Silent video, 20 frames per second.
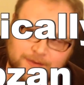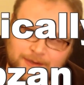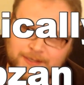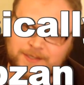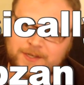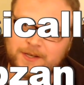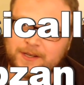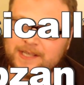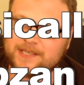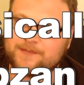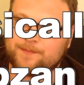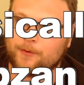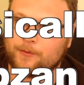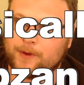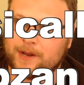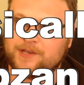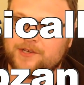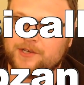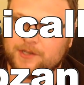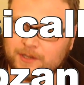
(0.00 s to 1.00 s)
So I took
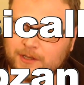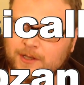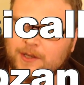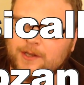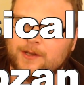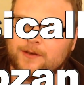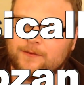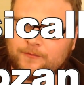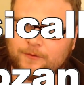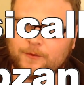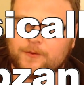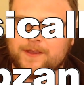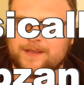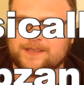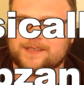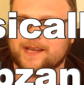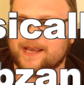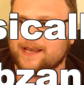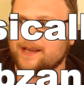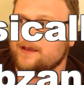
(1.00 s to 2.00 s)
inspiration for
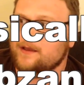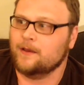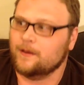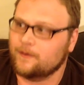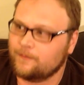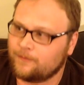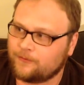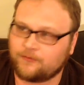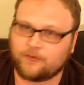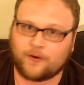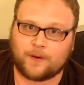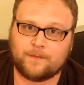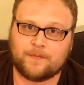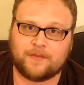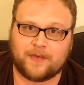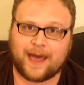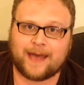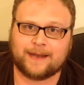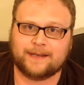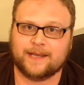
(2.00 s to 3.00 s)
this deck
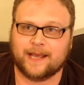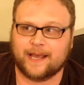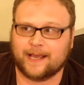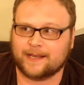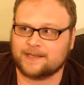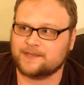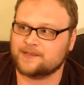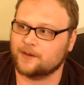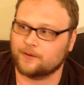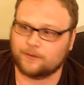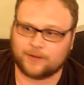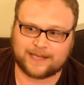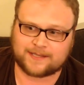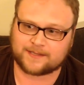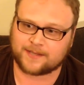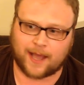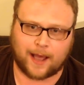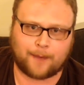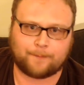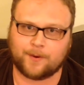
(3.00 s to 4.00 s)
from that deck. So
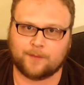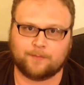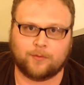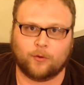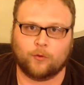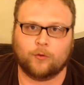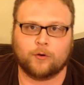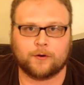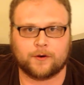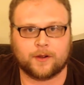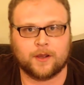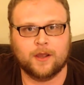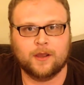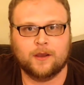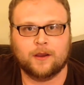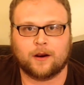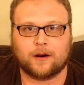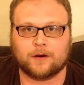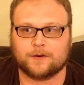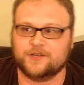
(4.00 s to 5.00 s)
let's hop aboard
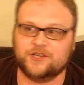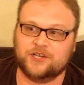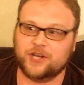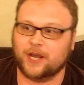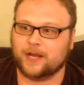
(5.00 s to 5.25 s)
our